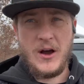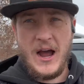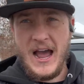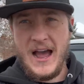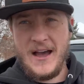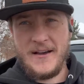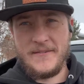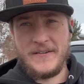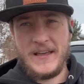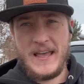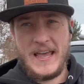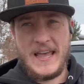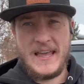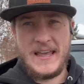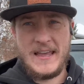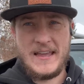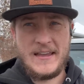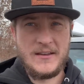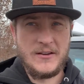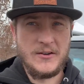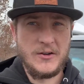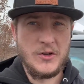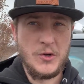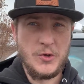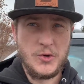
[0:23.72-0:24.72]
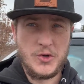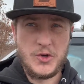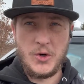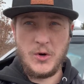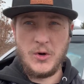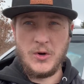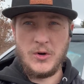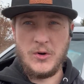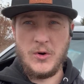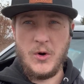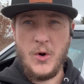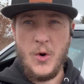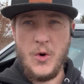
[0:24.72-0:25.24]
have a
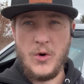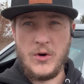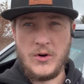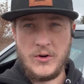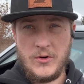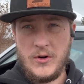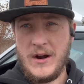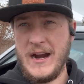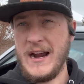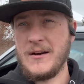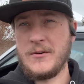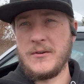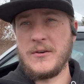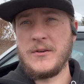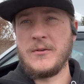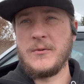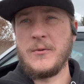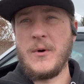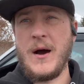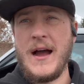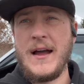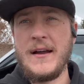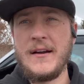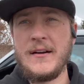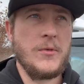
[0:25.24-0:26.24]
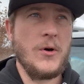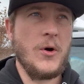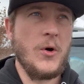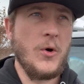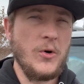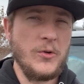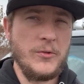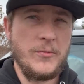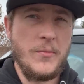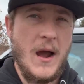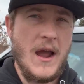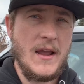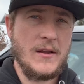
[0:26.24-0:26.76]
neutral or ground wire. The
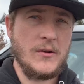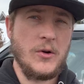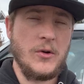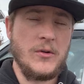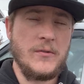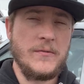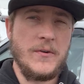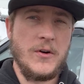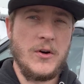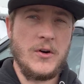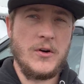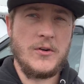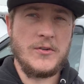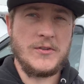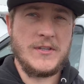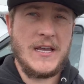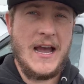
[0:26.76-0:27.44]
old microinverters